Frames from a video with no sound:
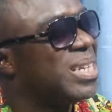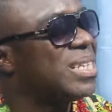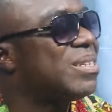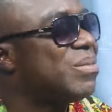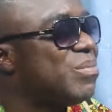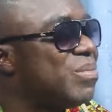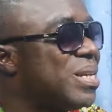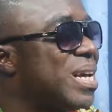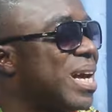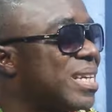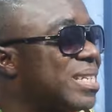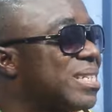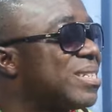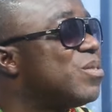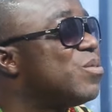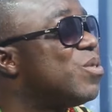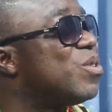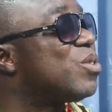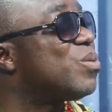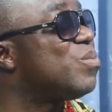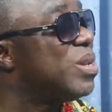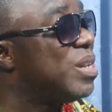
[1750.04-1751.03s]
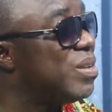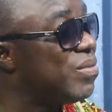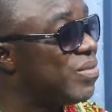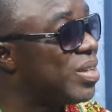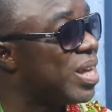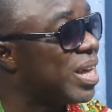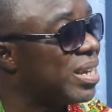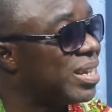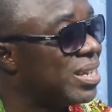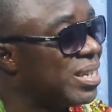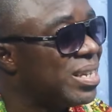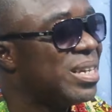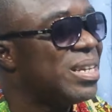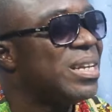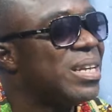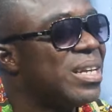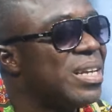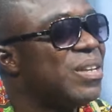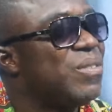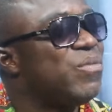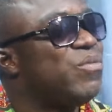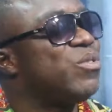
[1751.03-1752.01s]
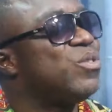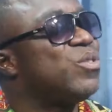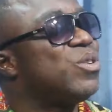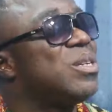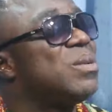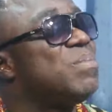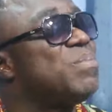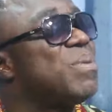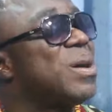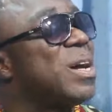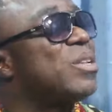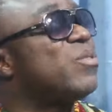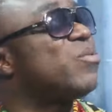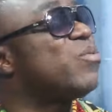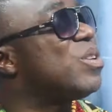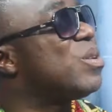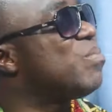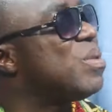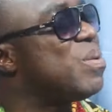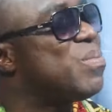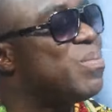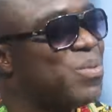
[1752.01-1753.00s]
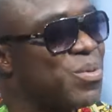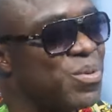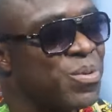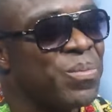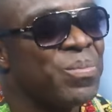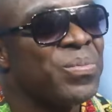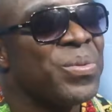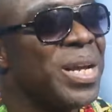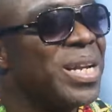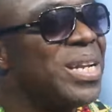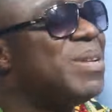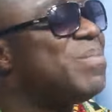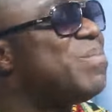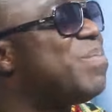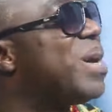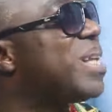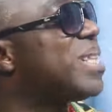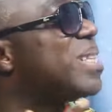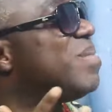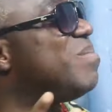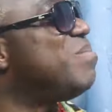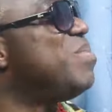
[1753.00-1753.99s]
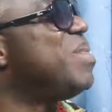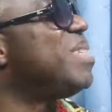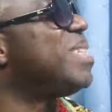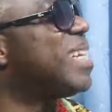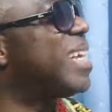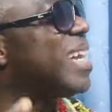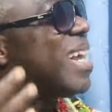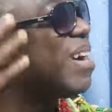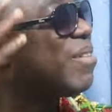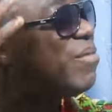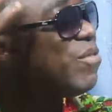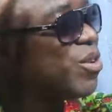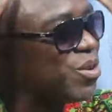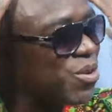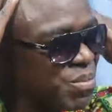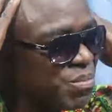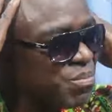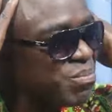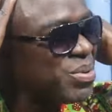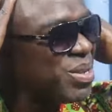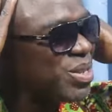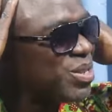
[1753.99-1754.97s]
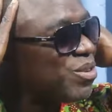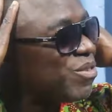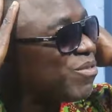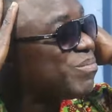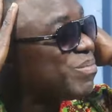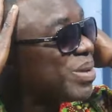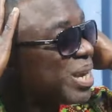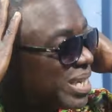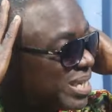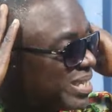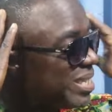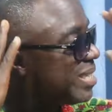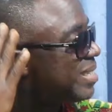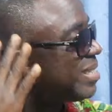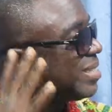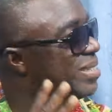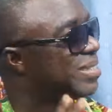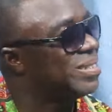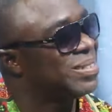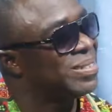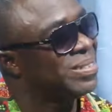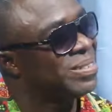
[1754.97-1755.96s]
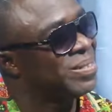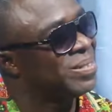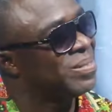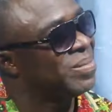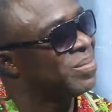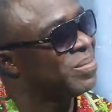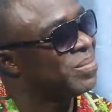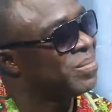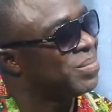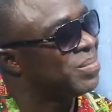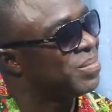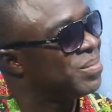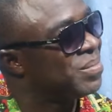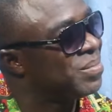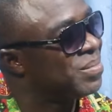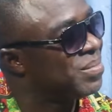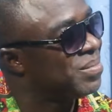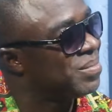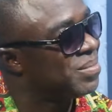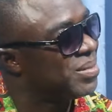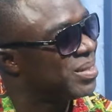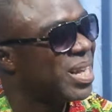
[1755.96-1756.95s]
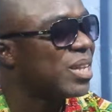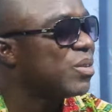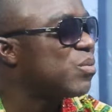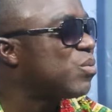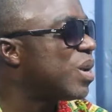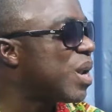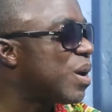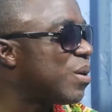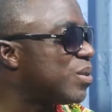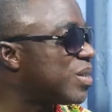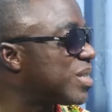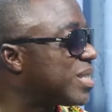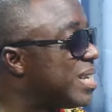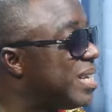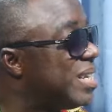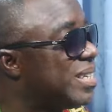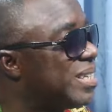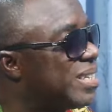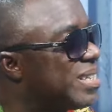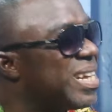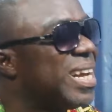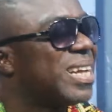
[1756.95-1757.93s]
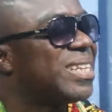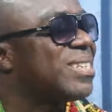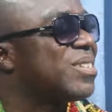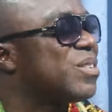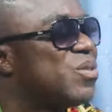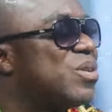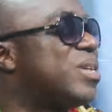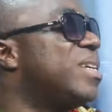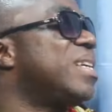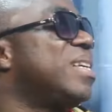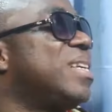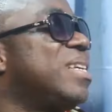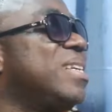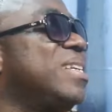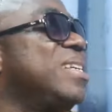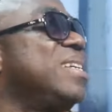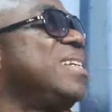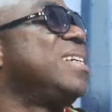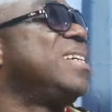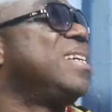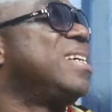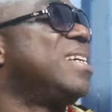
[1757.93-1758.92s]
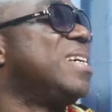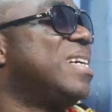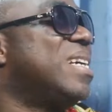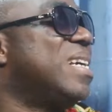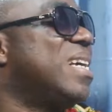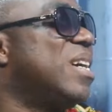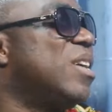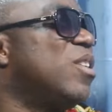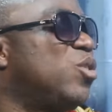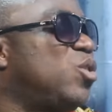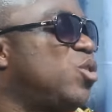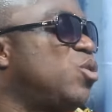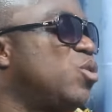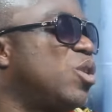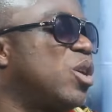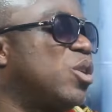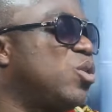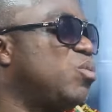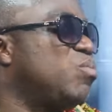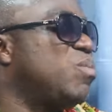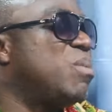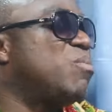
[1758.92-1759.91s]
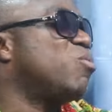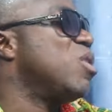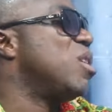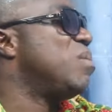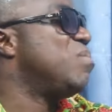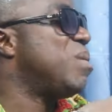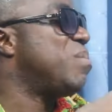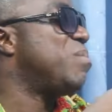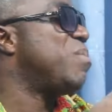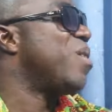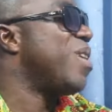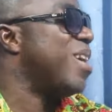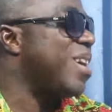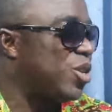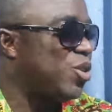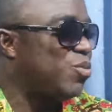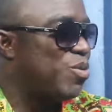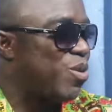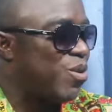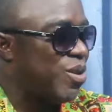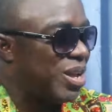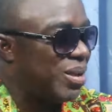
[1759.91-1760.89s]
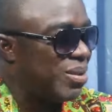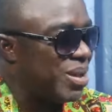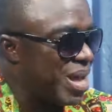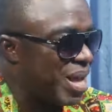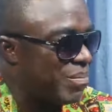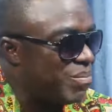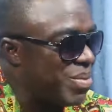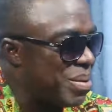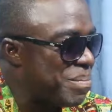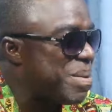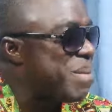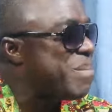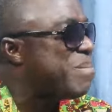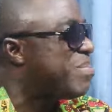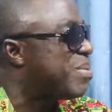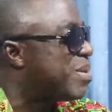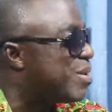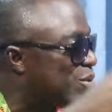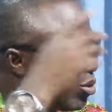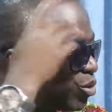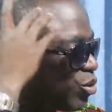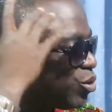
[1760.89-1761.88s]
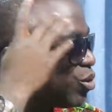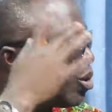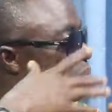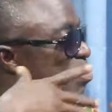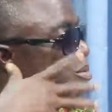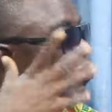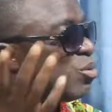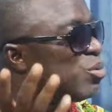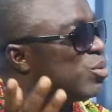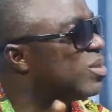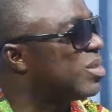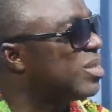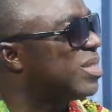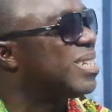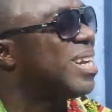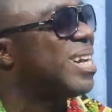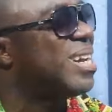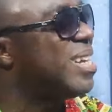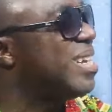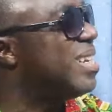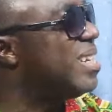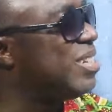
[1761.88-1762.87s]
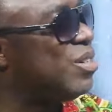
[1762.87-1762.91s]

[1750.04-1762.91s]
to me, I still want to believe that if you depart with people, depart in peace and have your peace of mind. That's what I was saying. That's okay. You may go and be troubles. Charlie,